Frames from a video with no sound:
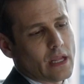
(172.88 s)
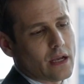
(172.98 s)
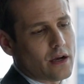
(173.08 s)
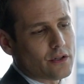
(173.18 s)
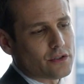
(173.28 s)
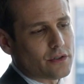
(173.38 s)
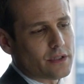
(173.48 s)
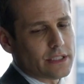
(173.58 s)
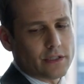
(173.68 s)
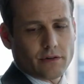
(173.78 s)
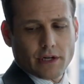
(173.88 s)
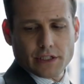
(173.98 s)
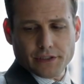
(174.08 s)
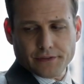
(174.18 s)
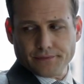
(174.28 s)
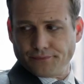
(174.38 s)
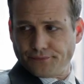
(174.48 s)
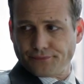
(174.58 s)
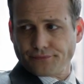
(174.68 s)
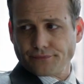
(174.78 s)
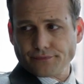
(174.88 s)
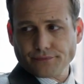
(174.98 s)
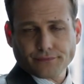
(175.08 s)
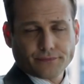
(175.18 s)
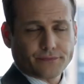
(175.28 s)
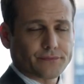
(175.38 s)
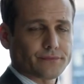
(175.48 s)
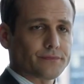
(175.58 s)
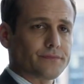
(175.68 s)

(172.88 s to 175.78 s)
Cultural integration? Standard part of the merger,